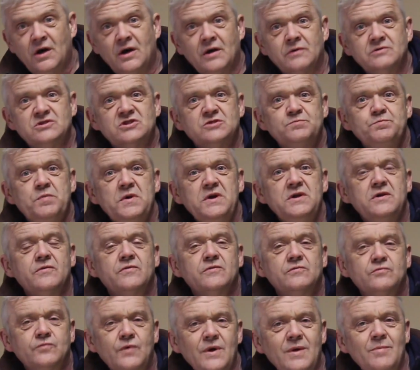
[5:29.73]
and speed
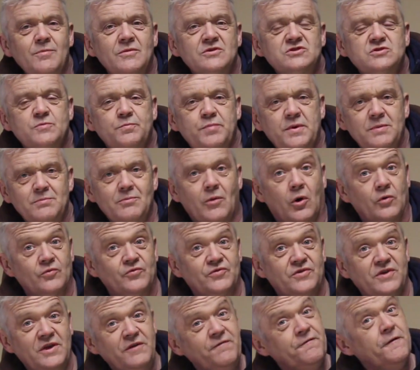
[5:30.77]
at the rim is a bit
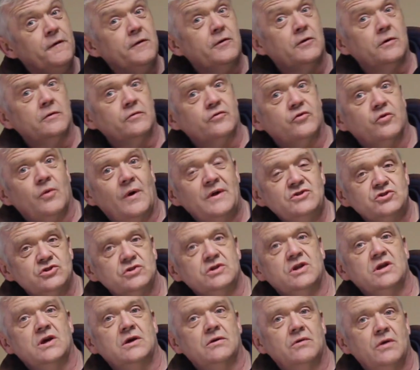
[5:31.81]
more difficult to
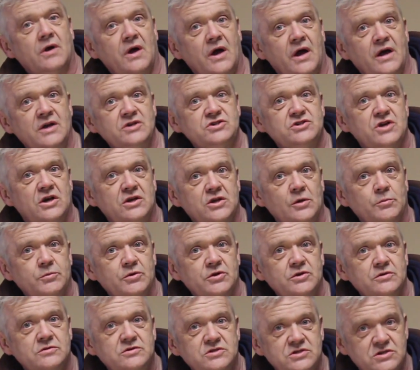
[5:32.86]
engineer at HAWT
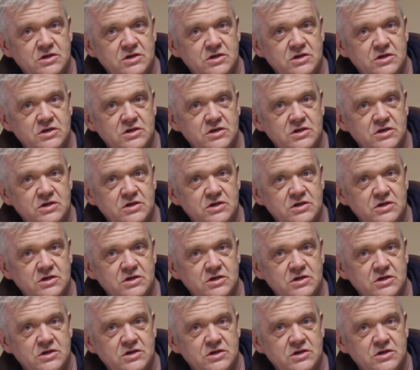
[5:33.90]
